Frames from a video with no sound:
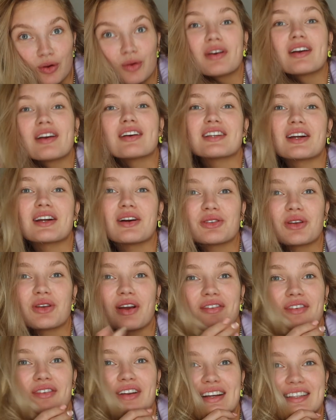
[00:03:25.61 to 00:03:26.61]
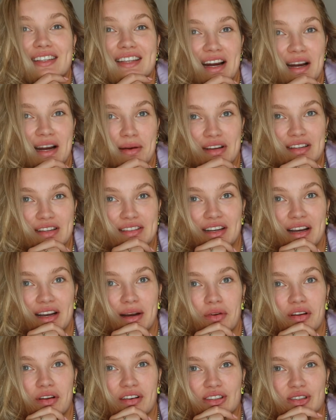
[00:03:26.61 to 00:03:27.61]
because they also have a nice hair mask that
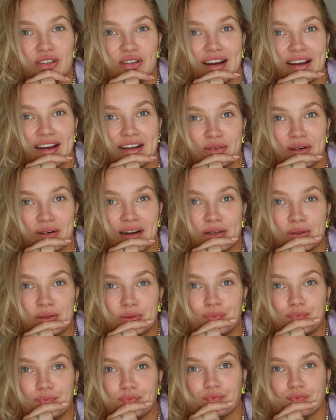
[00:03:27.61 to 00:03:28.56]
I'm gonna try out now.